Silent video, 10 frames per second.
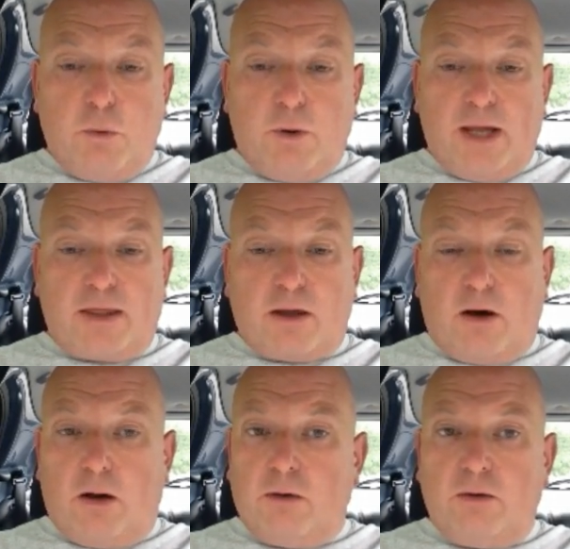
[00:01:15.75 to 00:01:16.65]
with
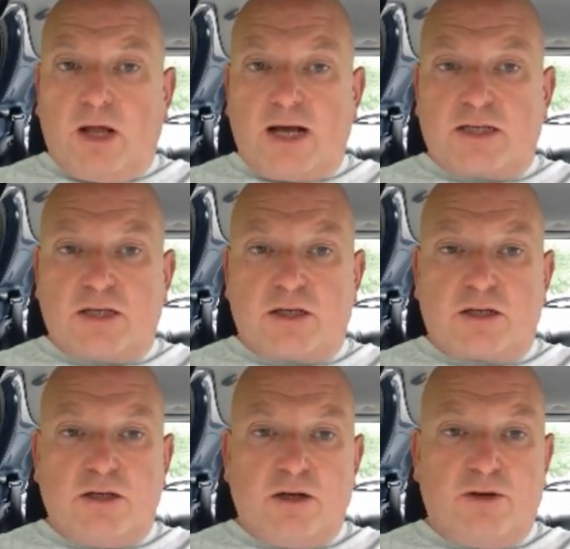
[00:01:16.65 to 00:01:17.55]
all
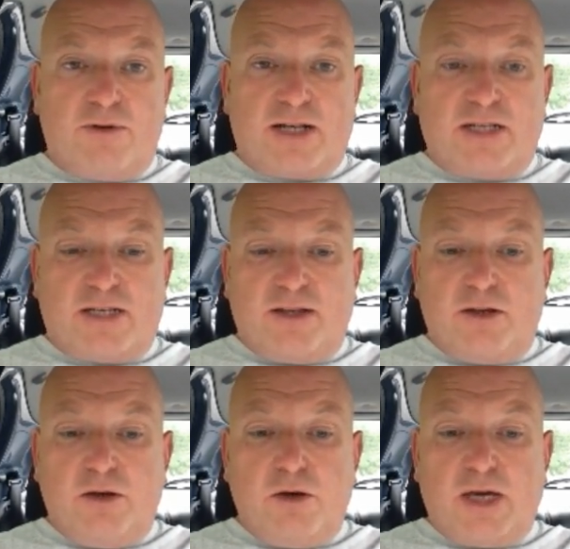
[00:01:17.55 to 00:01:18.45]
unlicensed addresses in
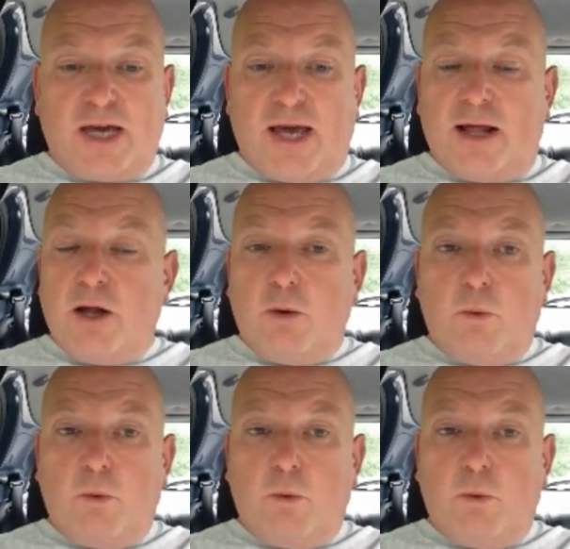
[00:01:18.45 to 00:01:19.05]
the UK